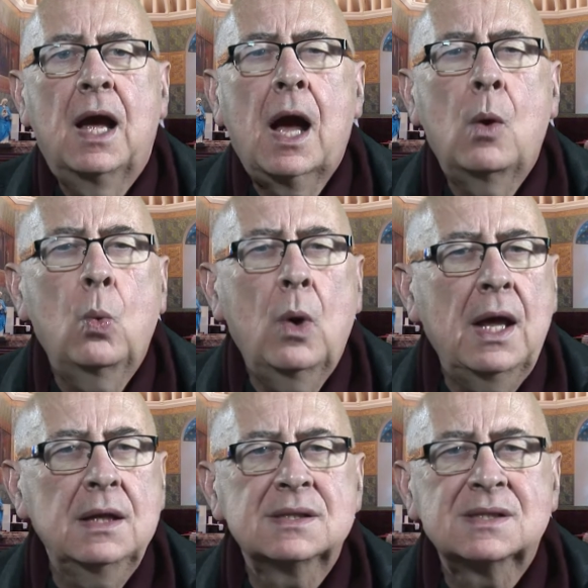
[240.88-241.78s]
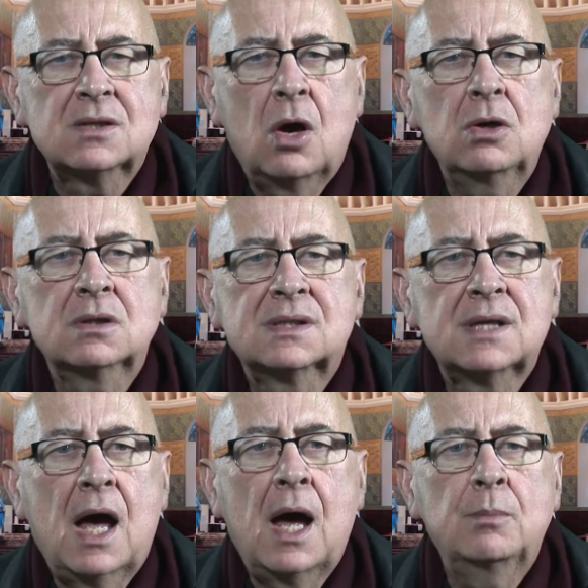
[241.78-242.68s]
a well sung
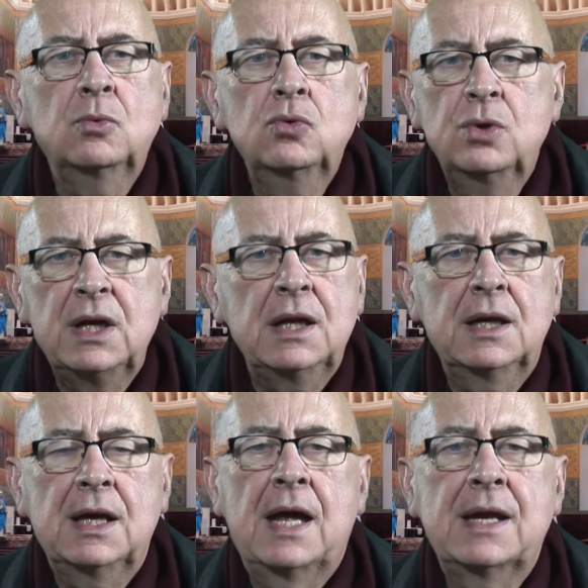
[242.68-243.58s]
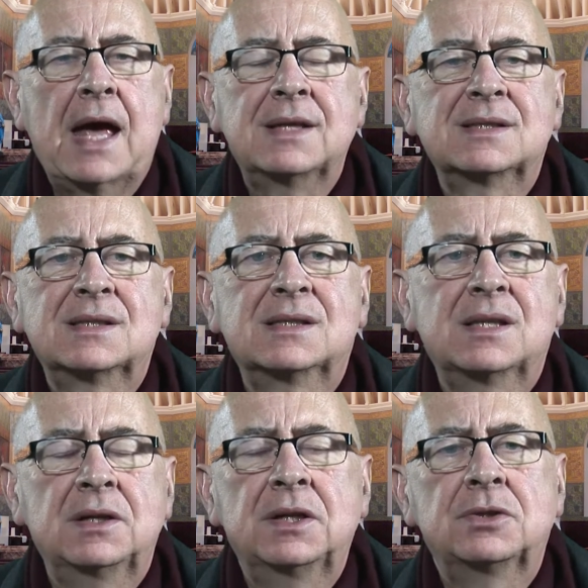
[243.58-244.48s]
psalm really enhances
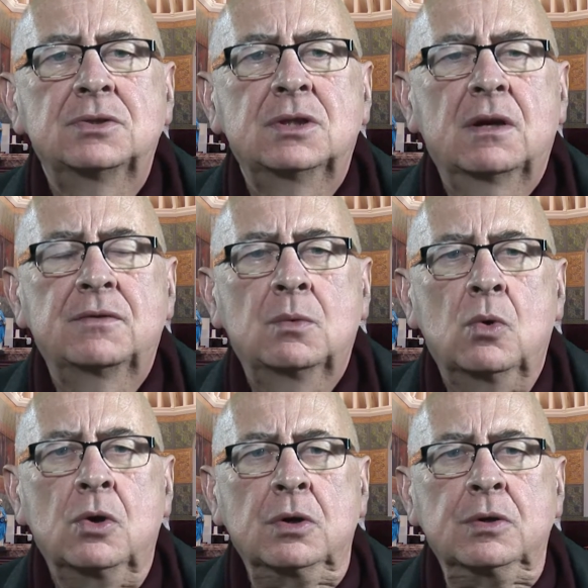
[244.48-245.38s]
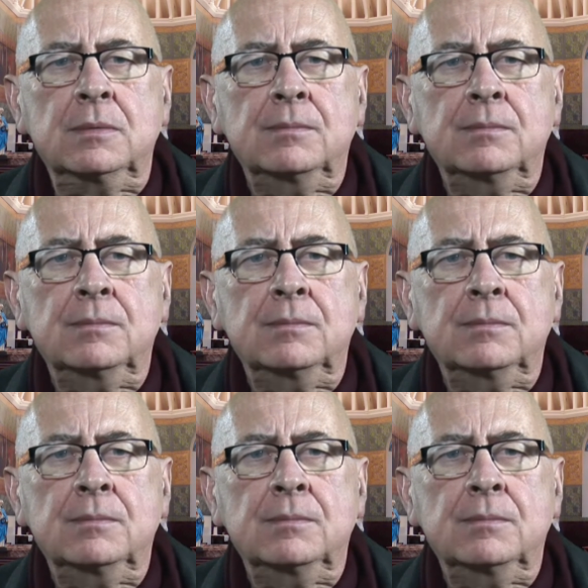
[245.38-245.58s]
the liturgy of the word.